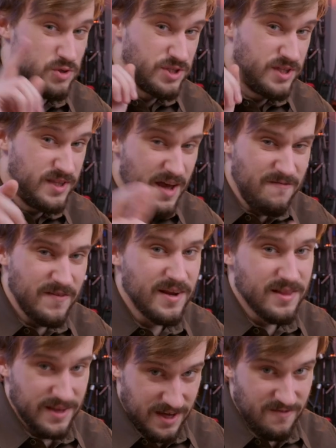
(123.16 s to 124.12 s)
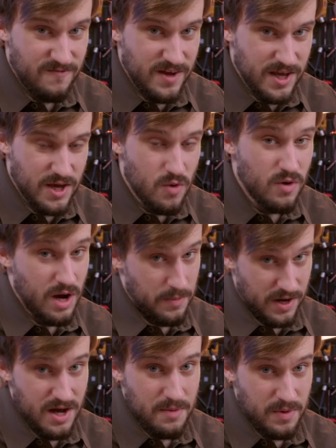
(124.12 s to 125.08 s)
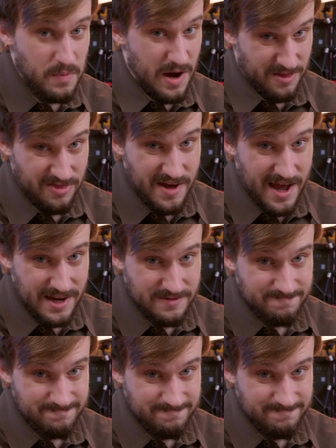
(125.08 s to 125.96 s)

there's definitely a video coming up about that.